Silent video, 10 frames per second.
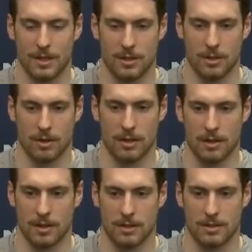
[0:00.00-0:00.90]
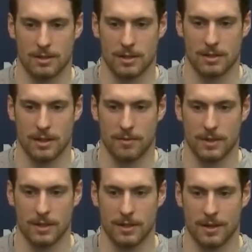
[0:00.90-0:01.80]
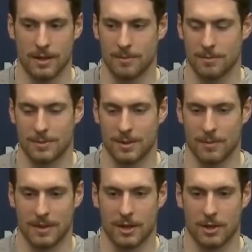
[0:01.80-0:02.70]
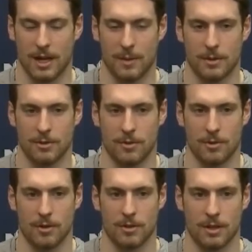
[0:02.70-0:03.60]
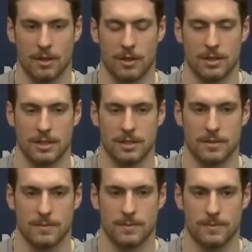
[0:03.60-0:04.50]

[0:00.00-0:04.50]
you know, it's definitely something that could happen throughout the season.